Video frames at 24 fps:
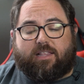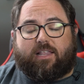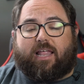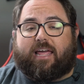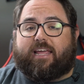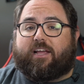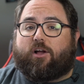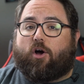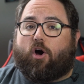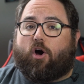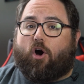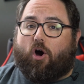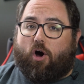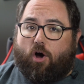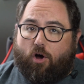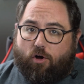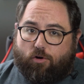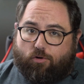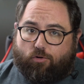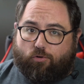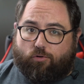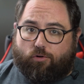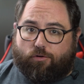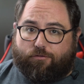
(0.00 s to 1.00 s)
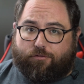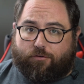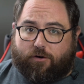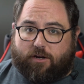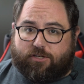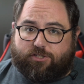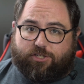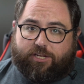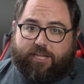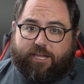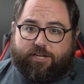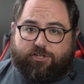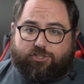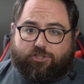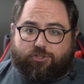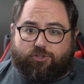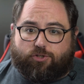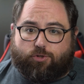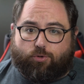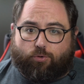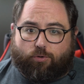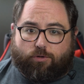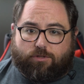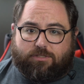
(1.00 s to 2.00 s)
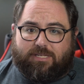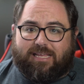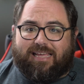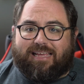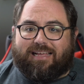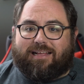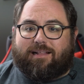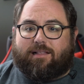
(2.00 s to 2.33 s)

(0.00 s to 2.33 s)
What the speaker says: Like all Google for Education tools,